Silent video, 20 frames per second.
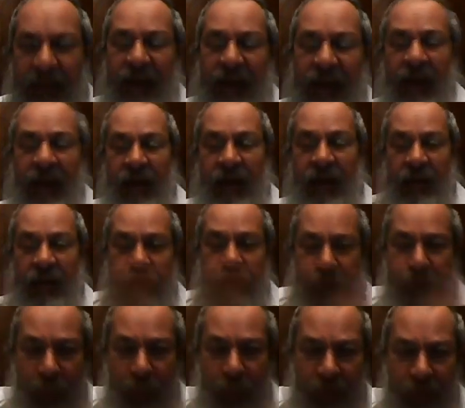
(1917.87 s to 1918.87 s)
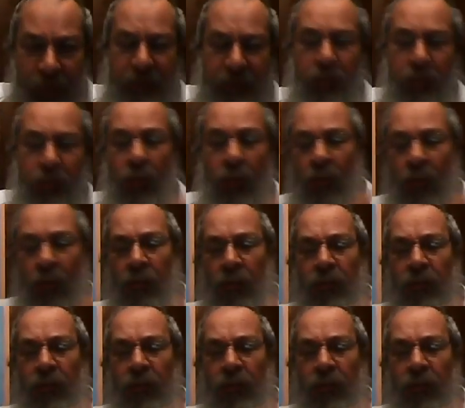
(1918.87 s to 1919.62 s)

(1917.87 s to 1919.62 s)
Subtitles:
and he put all